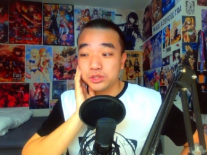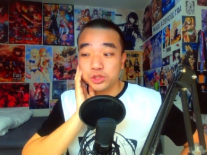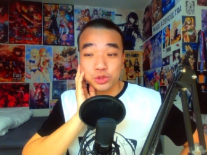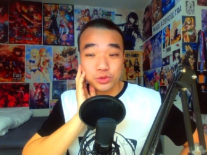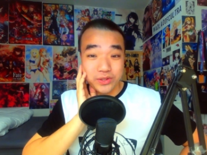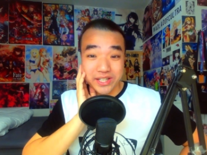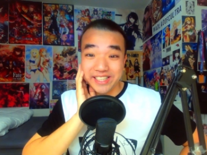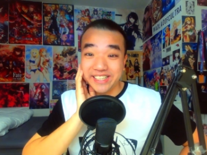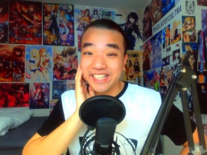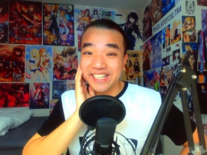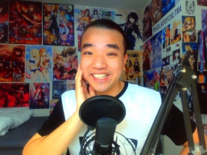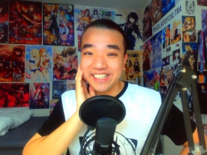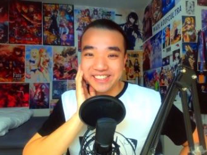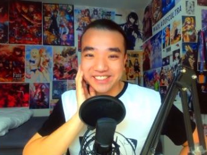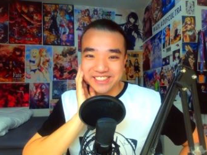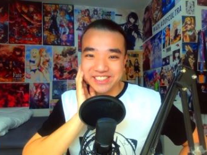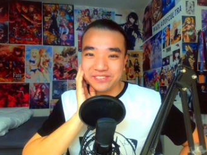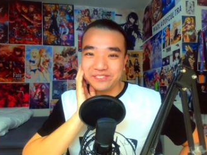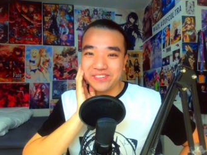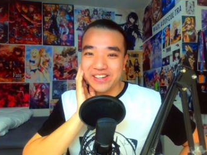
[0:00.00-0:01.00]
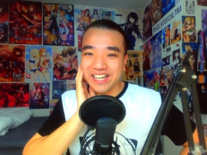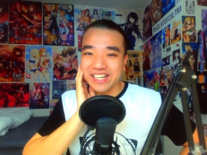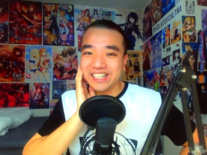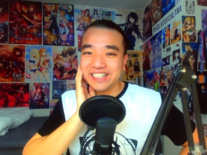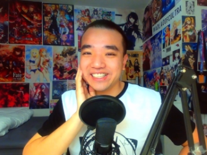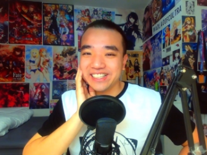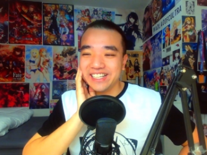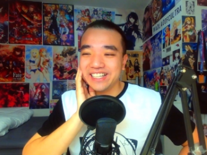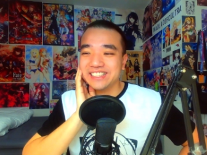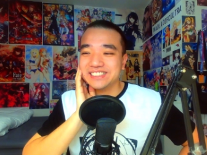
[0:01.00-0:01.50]
trending in Japan,
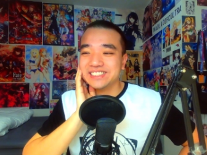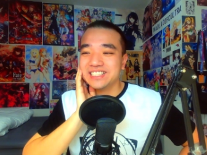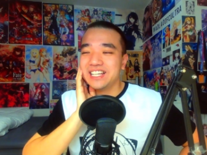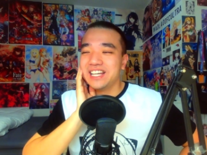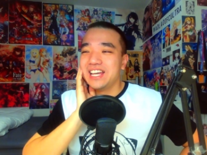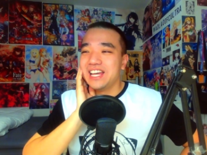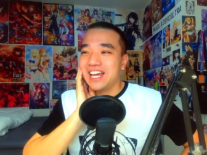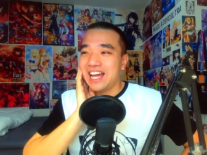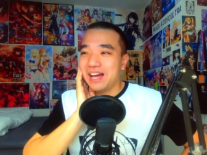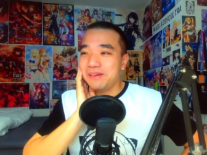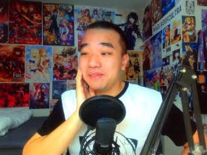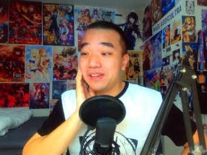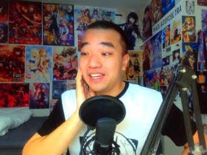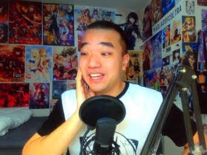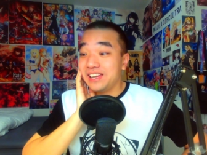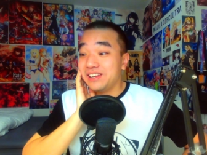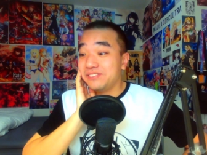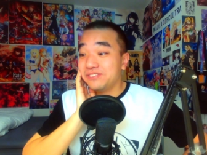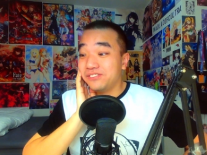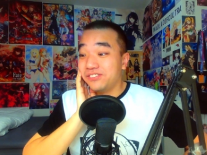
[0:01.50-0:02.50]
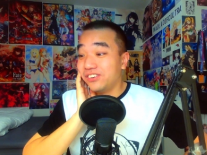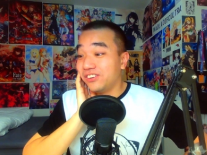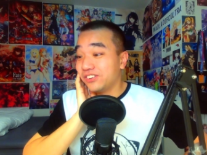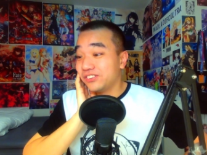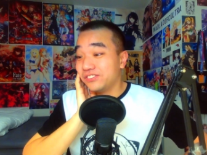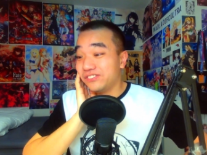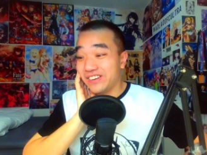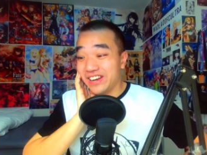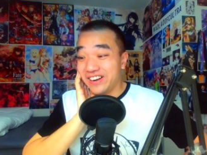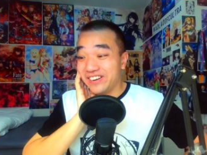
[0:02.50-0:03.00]
I guess. I mean, for
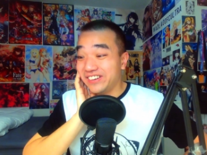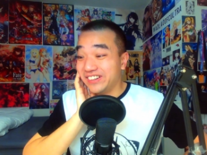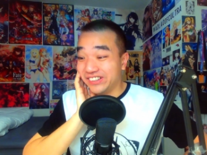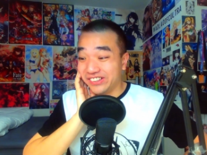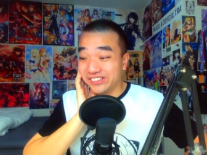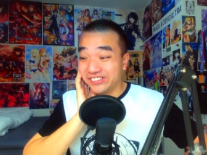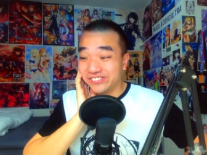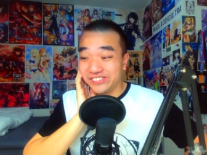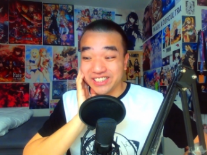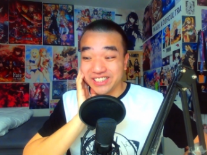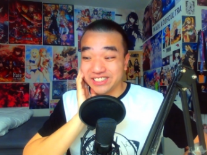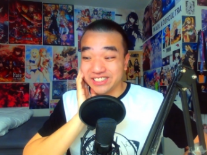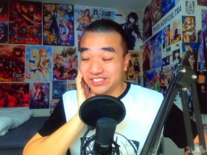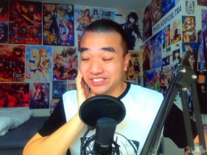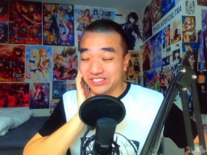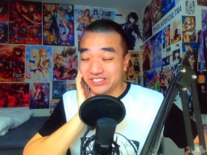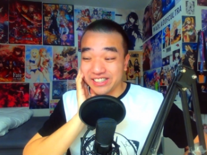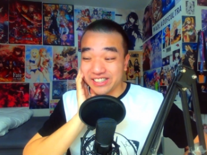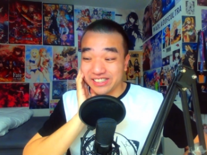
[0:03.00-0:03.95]
very good reason too.